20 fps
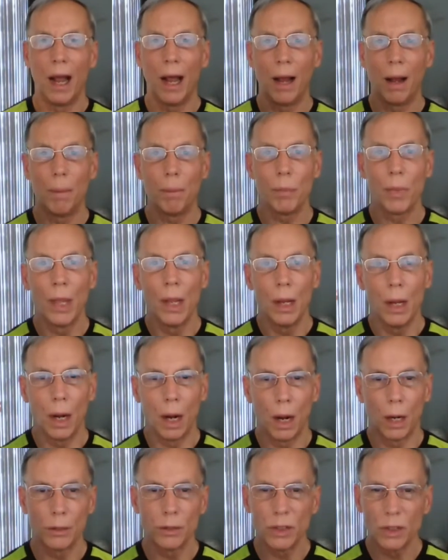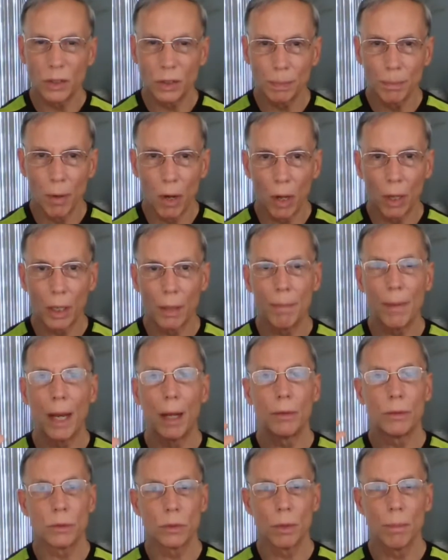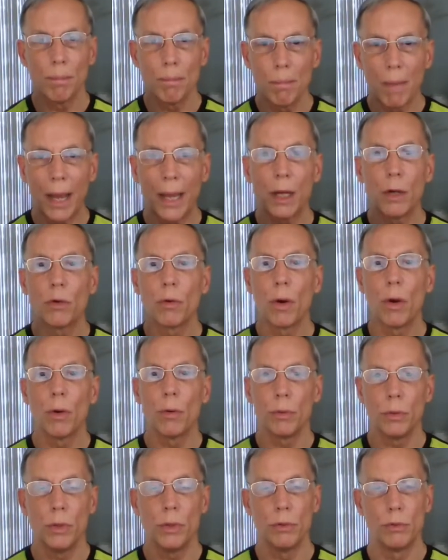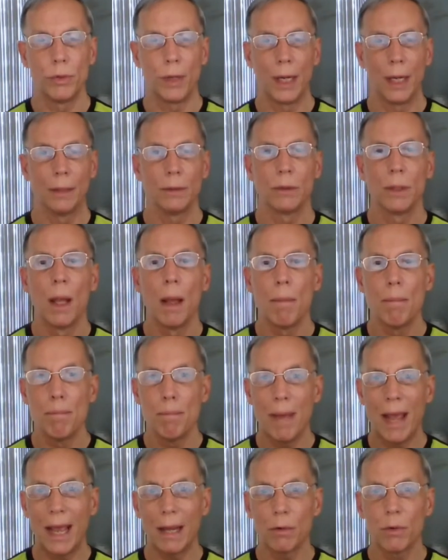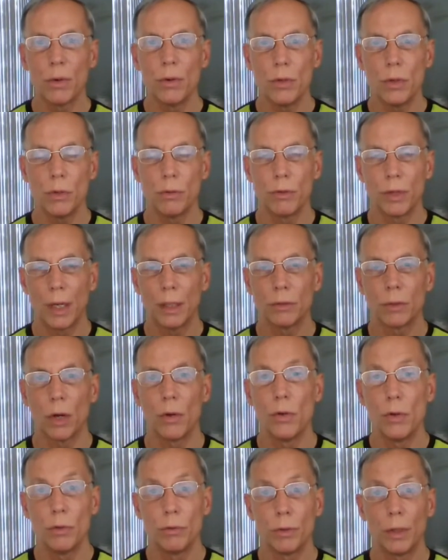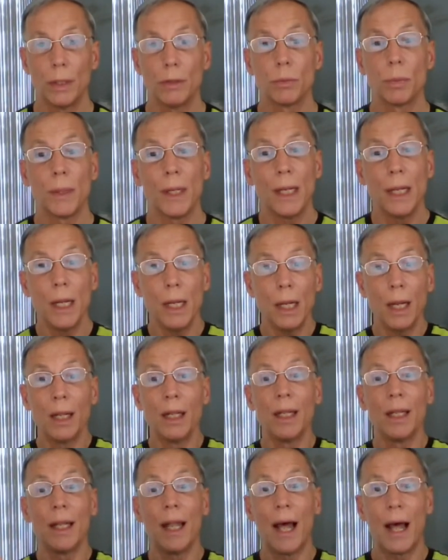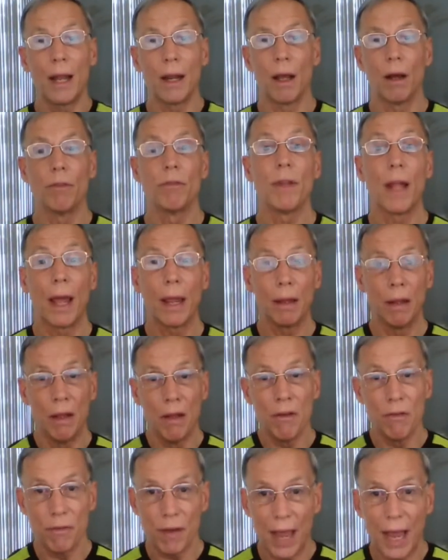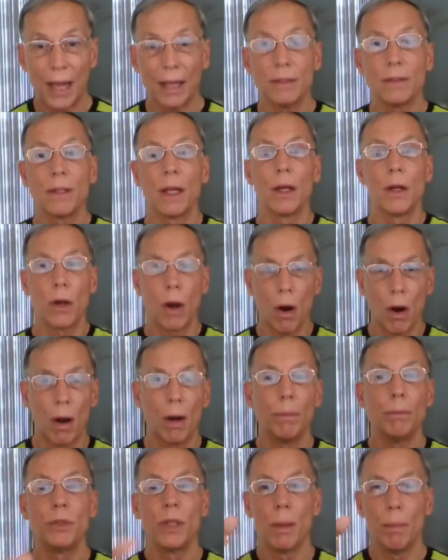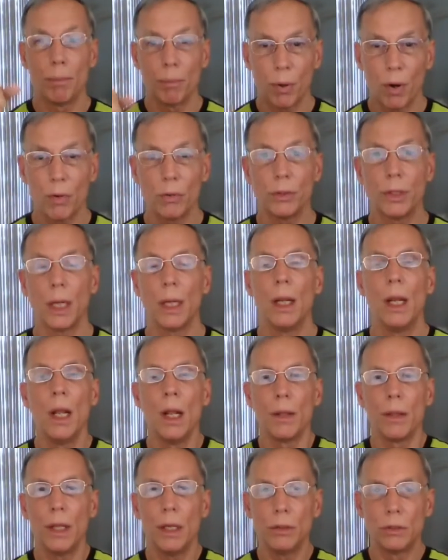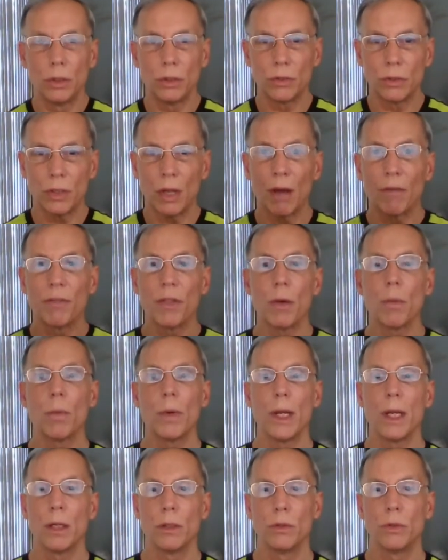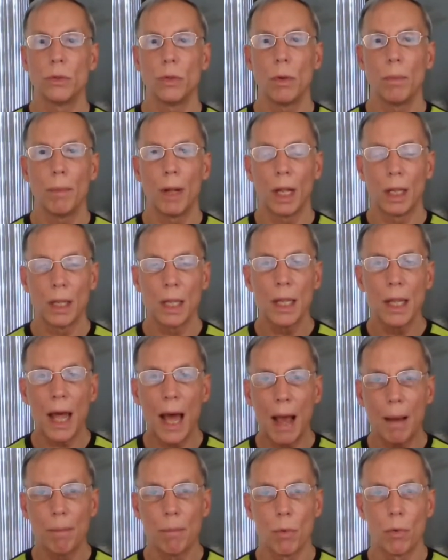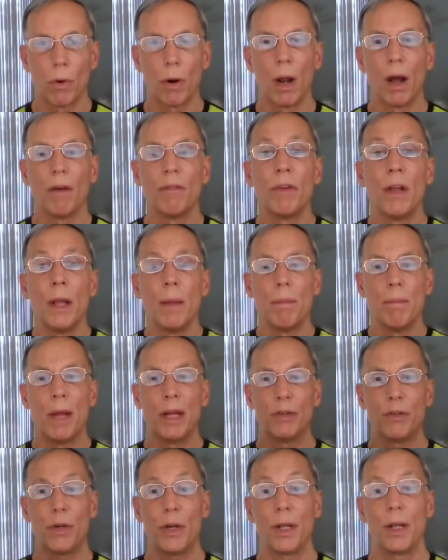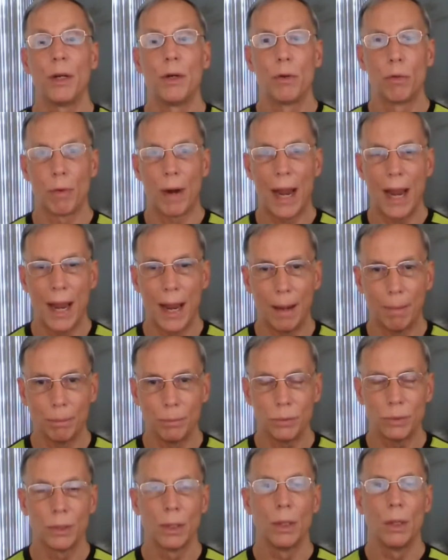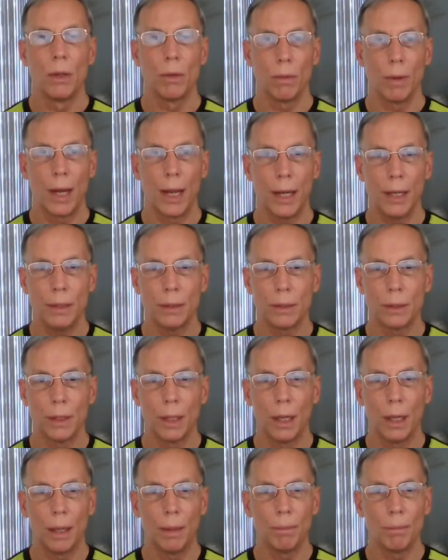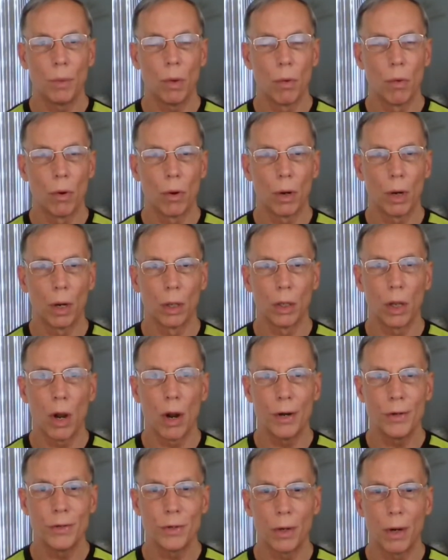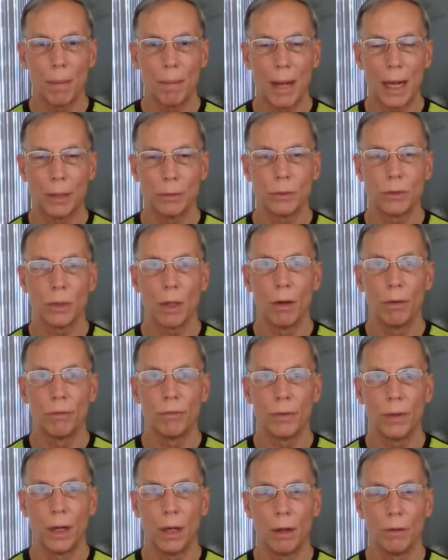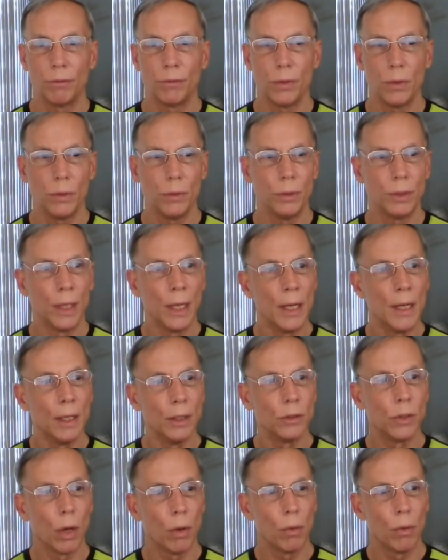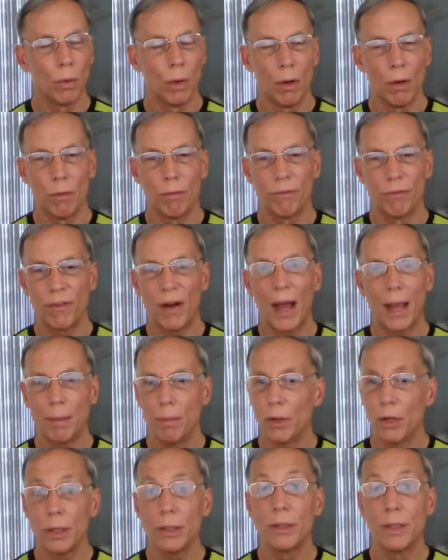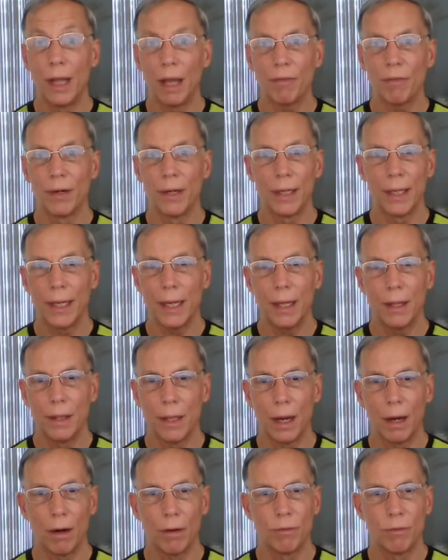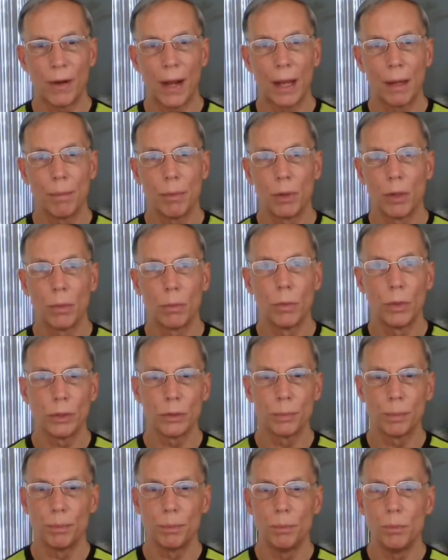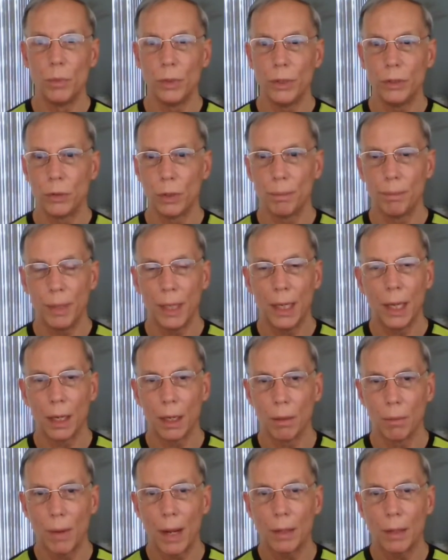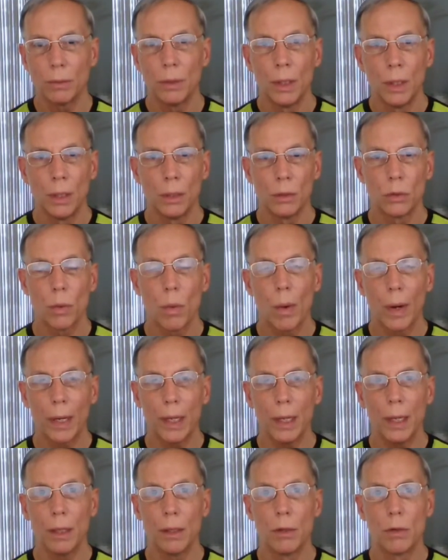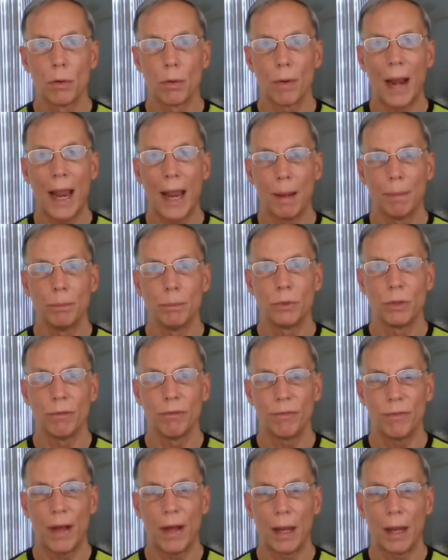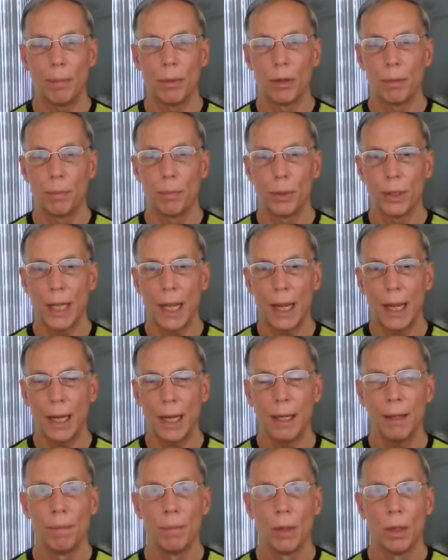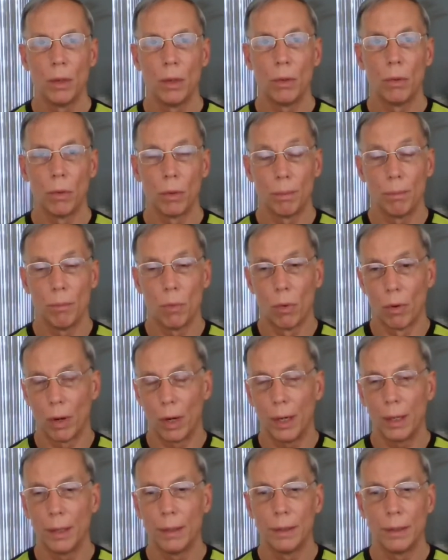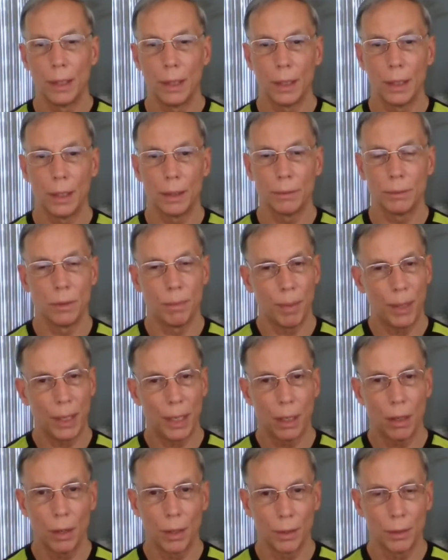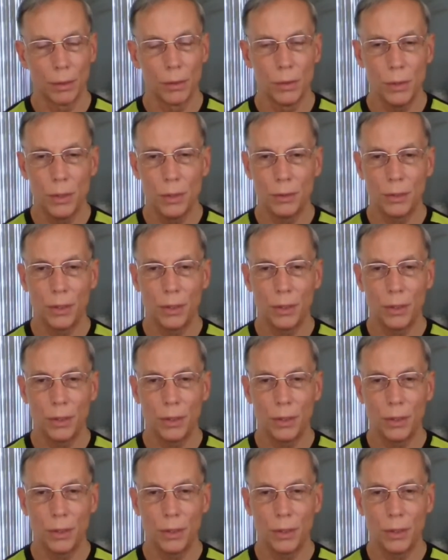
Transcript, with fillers: um, a small amount, so micronutrients. Macronutrients are nutrients we need a lot of, like fats and carbs and protein. These are stuff that we consume a lot more of, measured in grams right? Um, or larger amounts of uh, foods. So fiber is definitely in there. Fiber, we're, we should be getting around 20 grams of fiber per day or more, uh, depending on who you